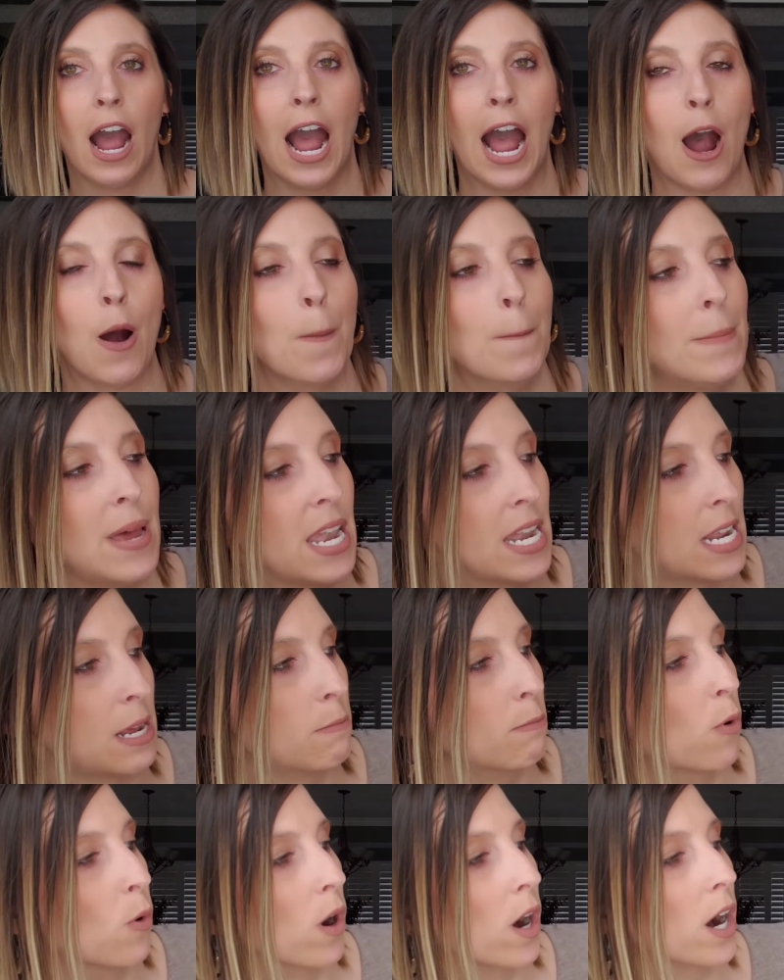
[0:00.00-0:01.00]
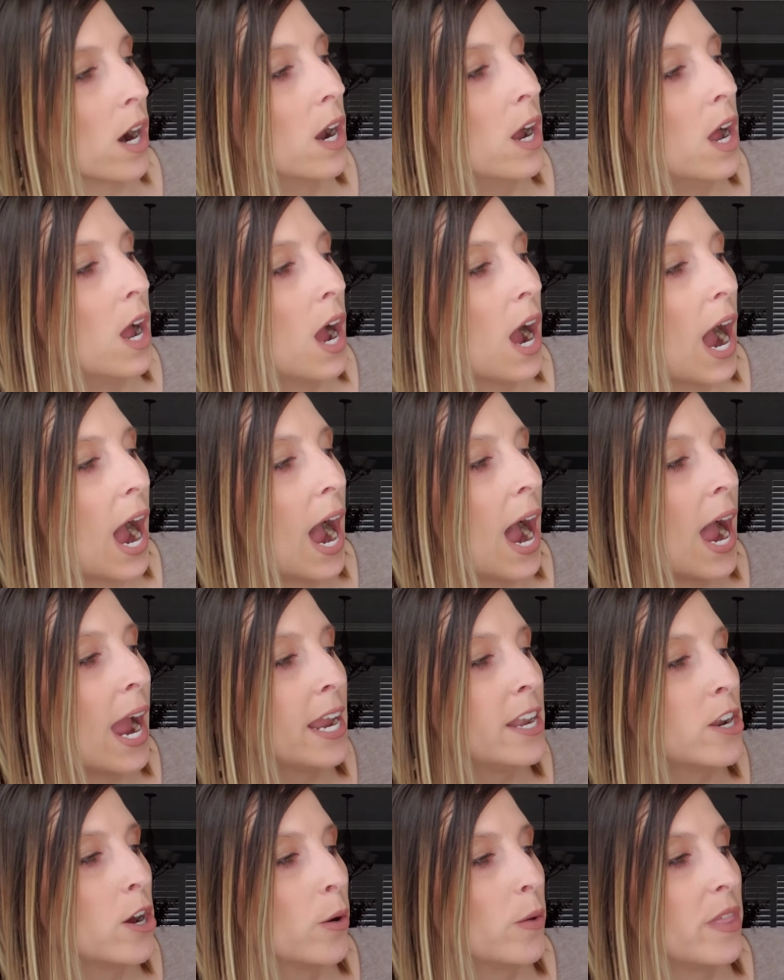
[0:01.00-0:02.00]
how many more.
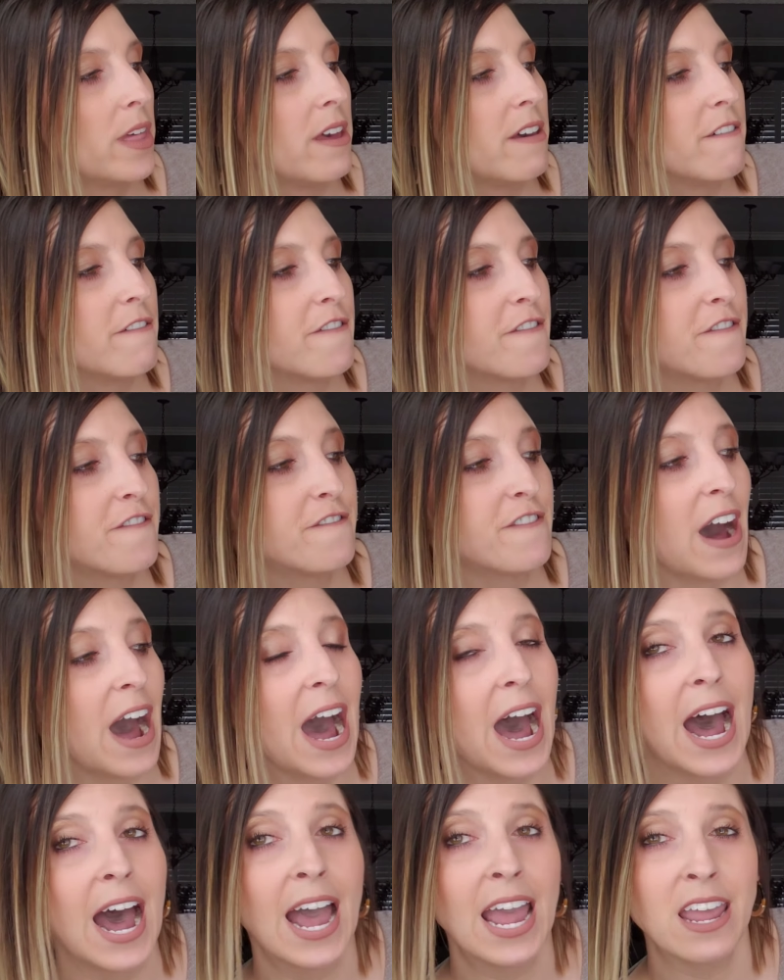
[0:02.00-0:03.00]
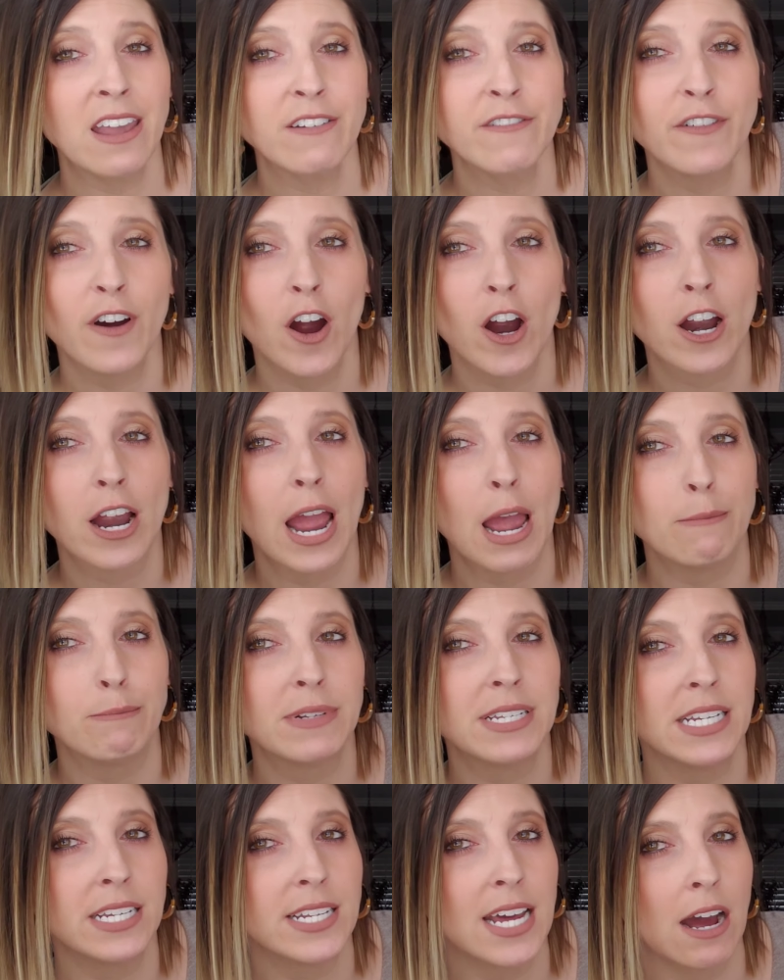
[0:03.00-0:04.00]
I know that 5 are
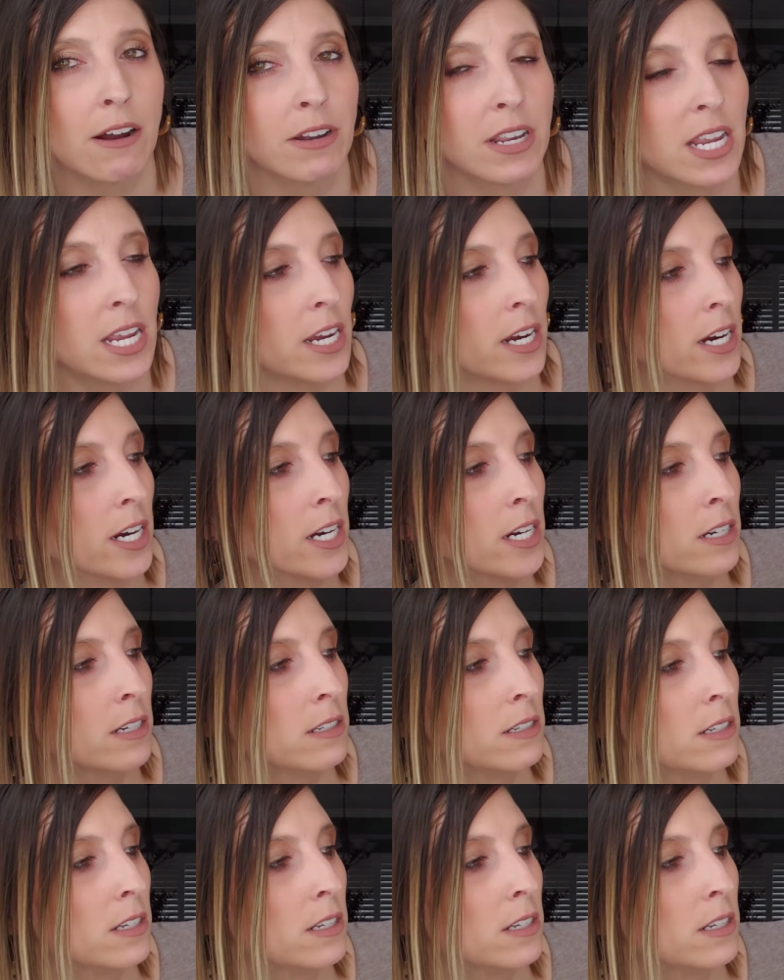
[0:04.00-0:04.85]
empty down here.